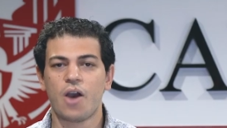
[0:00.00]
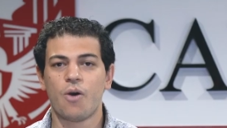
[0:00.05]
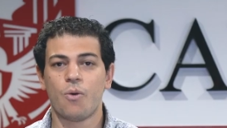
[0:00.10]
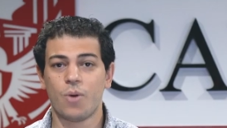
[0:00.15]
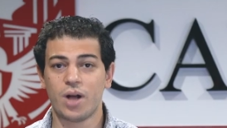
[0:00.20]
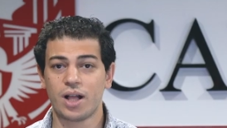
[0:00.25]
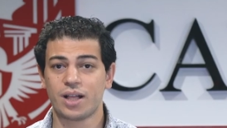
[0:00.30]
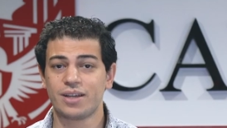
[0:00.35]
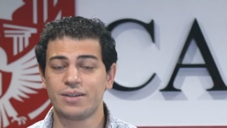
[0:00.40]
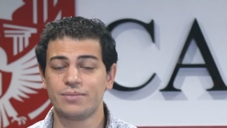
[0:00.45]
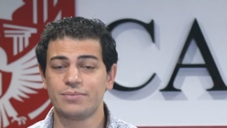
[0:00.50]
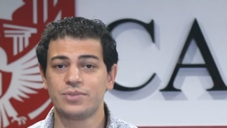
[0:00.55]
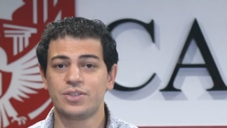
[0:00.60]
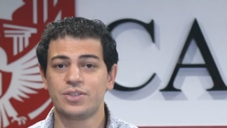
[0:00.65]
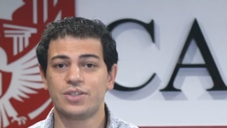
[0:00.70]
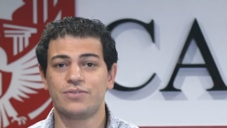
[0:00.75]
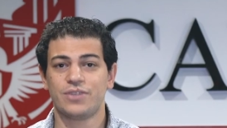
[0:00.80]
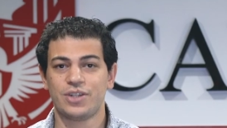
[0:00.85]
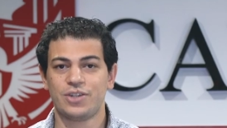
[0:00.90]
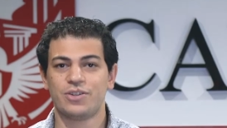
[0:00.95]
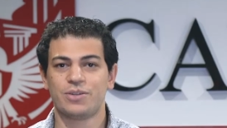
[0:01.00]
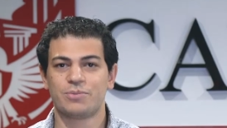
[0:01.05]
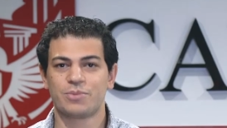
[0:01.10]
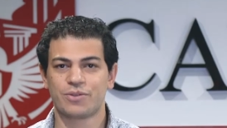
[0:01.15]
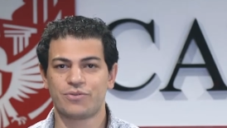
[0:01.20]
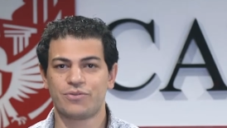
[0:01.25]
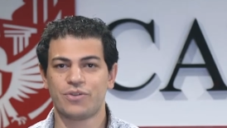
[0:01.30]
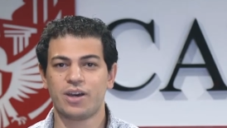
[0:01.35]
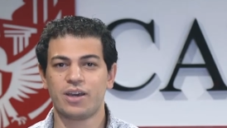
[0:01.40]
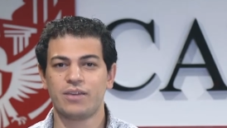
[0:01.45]
Welcome to video number
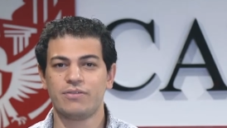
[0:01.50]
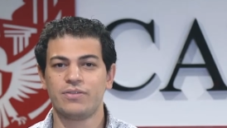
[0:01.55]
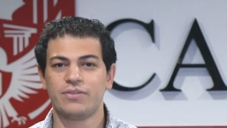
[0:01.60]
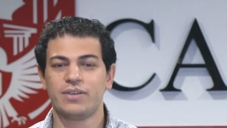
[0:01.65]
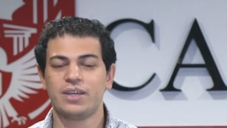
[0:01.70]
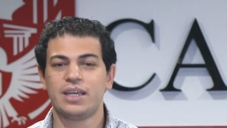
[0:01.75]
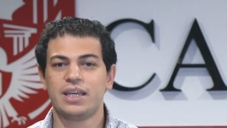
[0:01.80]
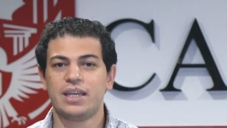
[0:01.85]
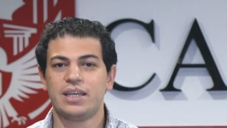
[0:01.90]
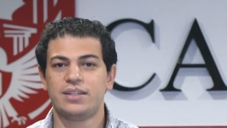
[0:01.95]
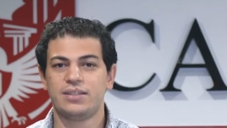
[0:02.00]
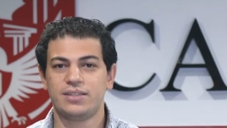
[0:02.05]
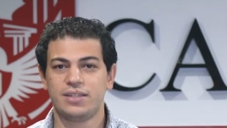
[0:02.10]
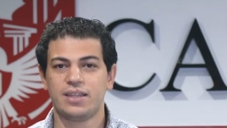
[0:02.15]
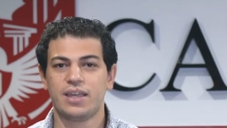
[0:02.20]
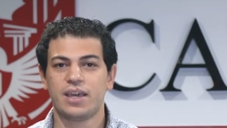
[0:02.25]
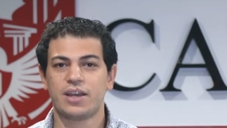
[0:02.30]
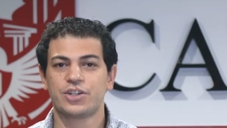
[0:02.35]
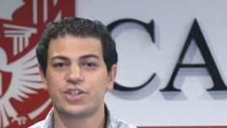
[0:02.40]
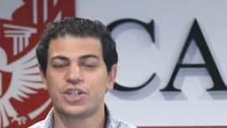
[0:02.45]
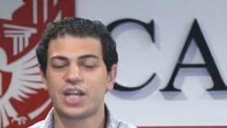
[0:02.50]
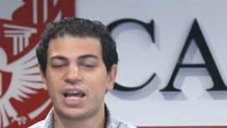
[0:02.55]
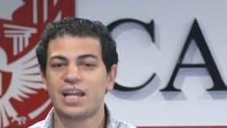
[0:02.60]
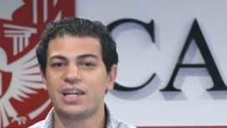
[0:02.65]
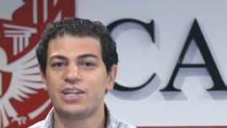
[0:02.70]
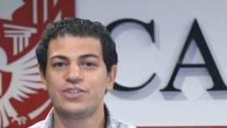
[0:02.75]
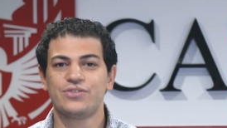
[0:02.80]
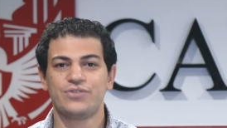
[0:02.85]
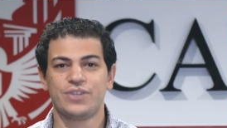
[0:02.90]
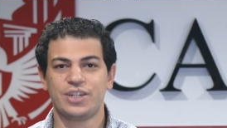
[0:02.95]
5 in ZDR
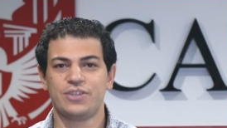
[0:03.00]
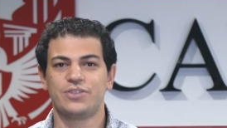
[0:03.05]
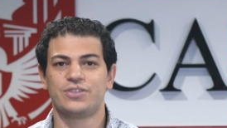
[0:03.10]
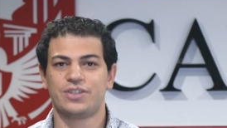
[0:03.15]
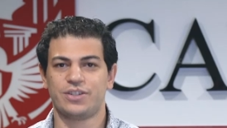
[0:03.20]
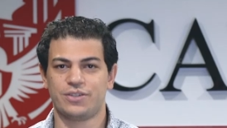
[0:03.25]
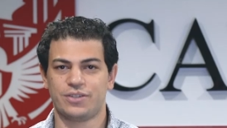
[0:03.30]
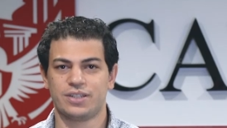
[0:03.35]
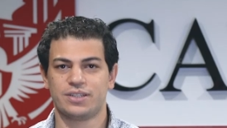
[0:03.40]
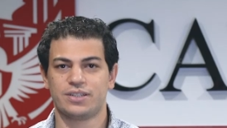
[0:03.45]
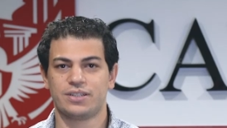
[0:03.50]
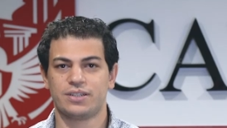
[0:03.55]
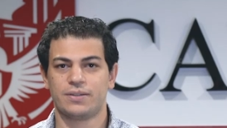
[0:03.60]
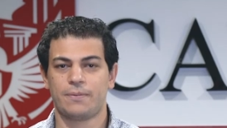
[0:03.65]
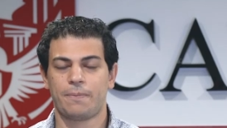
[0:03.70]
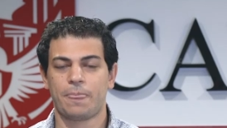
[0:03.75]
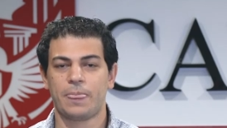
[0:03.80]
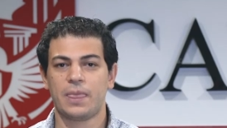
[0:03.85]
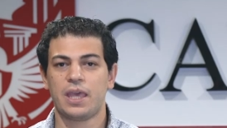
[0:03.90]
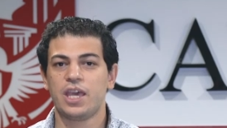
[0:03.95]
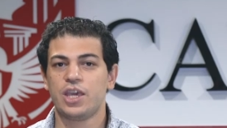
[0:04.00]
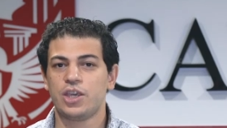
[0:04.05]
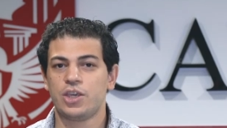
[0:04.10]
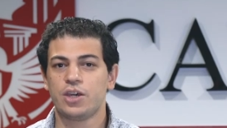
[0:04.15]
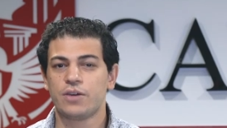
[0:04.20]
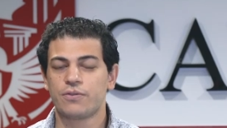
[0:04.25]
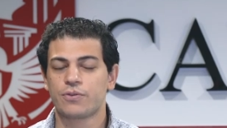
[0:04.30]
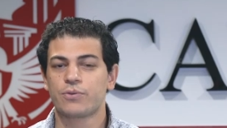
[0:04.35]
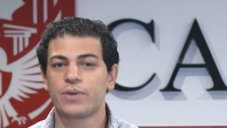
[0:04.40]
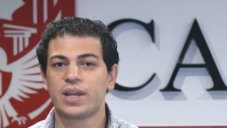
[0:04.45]
Challenge video series. You
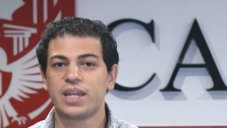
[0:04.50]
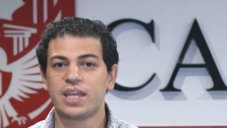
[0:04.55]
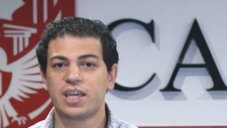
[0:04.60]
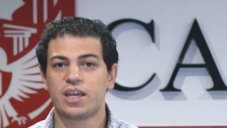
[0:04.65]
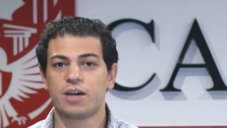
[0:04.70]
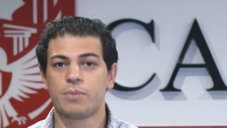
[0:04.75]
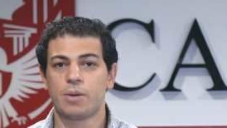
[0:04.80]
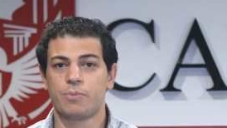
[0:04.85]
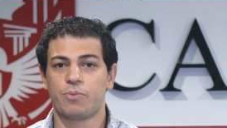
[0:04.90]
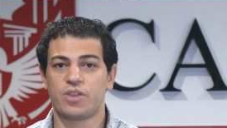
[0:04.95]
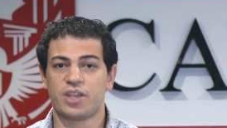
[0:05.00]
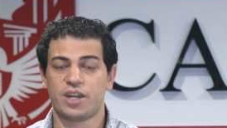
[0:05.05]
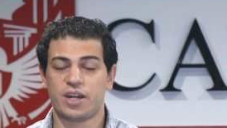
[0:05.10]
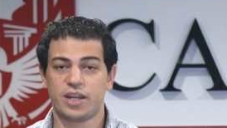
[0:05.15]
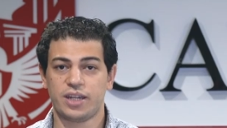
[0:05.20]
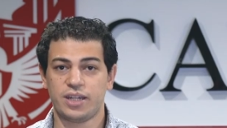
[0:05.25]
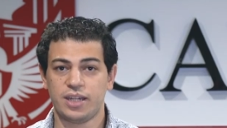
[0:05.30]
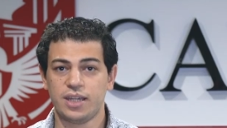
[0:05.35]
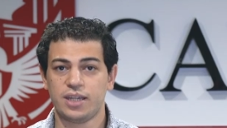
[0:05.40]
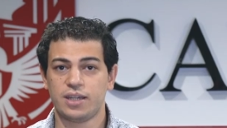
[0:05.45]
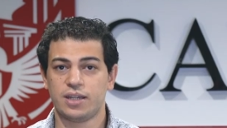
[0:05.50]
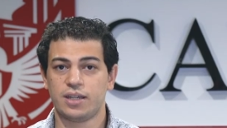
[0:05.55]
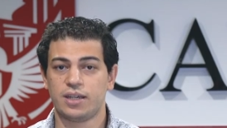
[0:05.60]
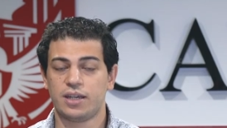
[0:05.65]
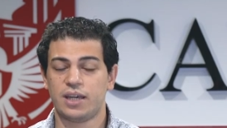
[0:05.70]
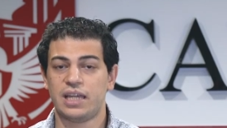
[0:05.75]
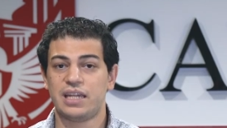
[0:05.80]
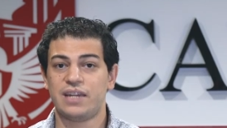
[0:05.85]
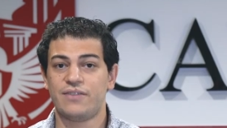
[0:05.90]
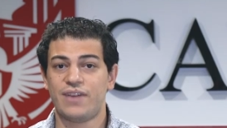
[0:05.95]
have already come up with an idea
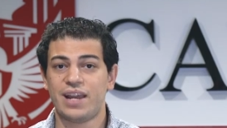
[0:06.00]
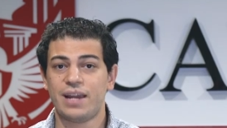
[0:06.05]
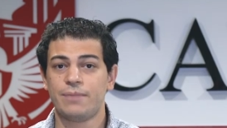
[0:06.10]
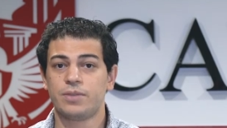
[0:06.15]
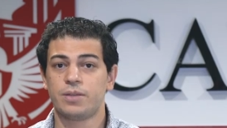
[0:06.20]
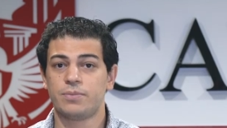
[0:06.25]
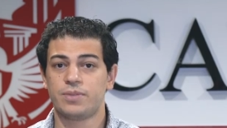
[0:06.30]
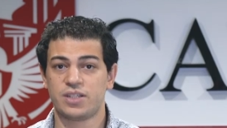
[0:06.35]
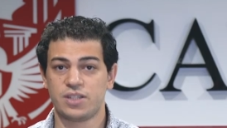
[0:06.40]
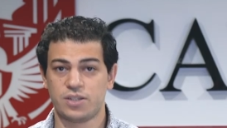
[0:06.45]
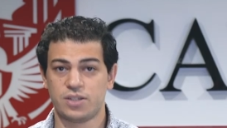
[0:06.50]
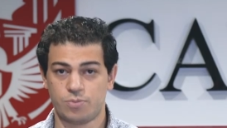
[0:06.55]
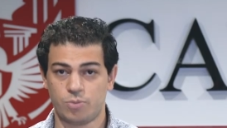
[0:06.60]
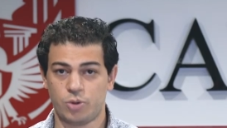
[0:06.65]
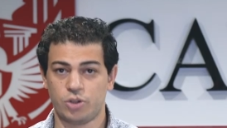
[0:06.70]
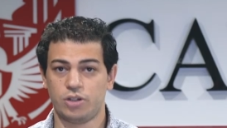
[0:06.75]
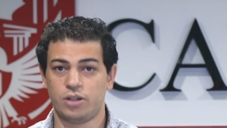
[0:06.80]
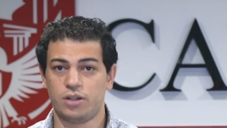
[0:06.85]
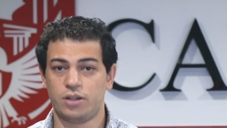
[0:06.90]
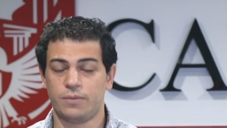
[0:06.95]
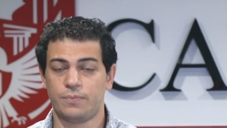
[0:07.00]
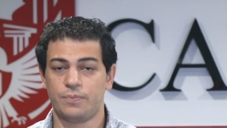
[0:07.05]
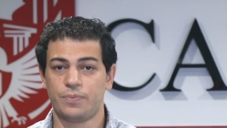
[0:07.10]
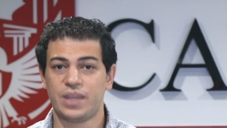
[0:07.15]
and developed a business model.